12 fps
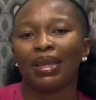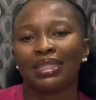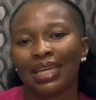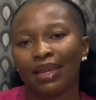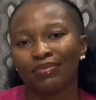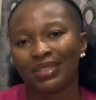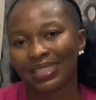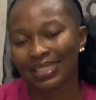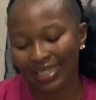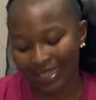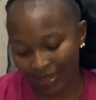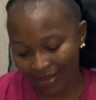my time
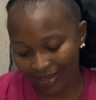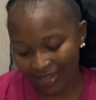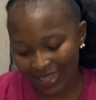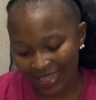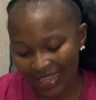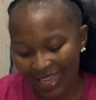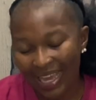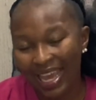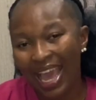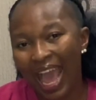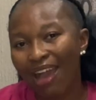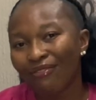this year,
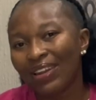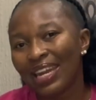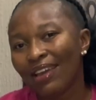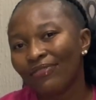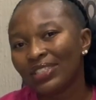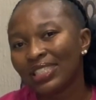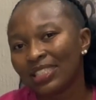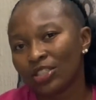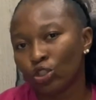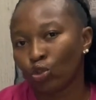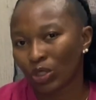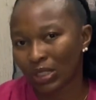I've left it
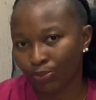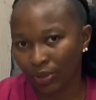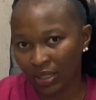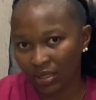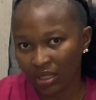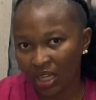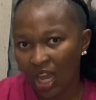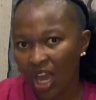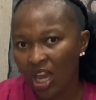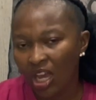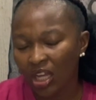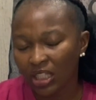in the dustbin.
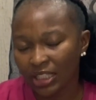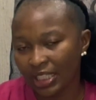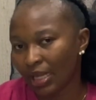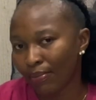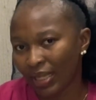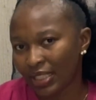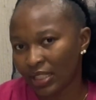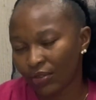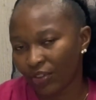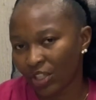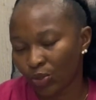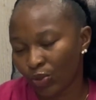December
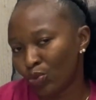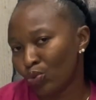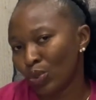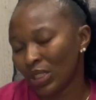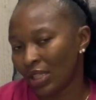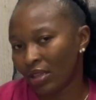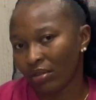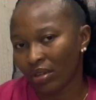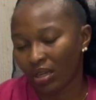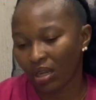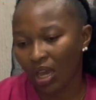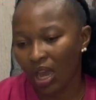31st
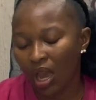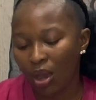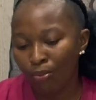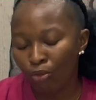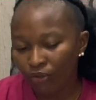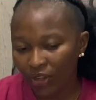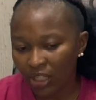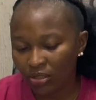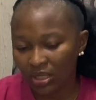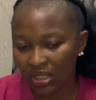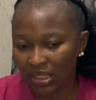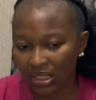2023. Moving
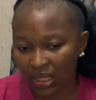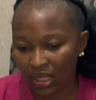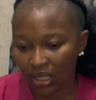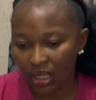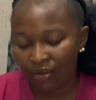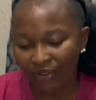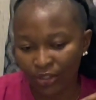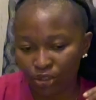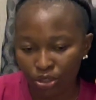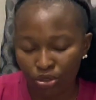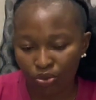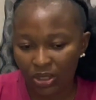into this year, if I
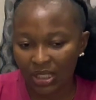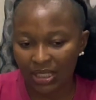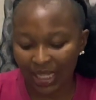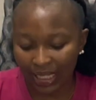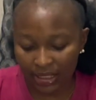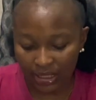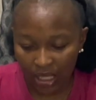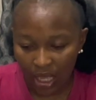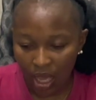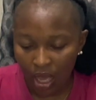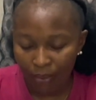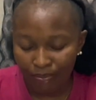just notice that
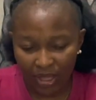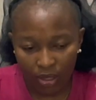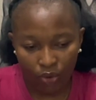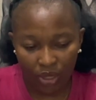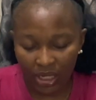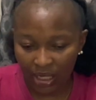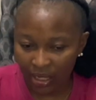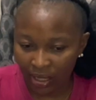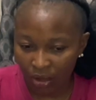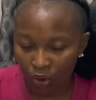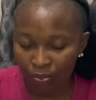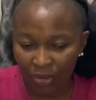me going
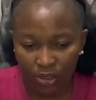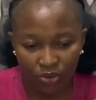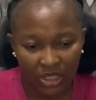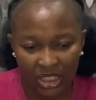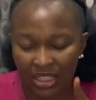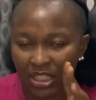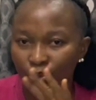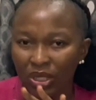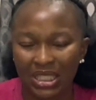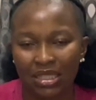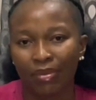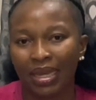here or me doing this is
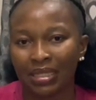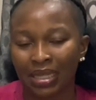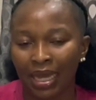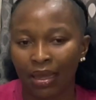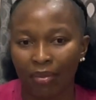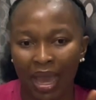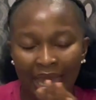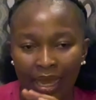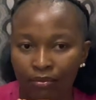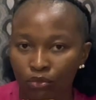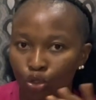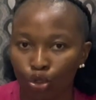wasting my time, I
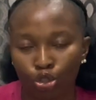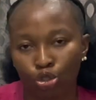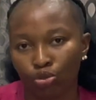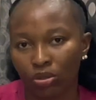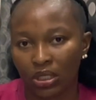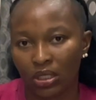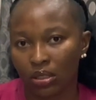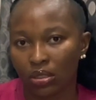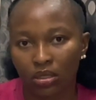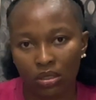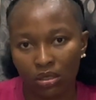am not doing it.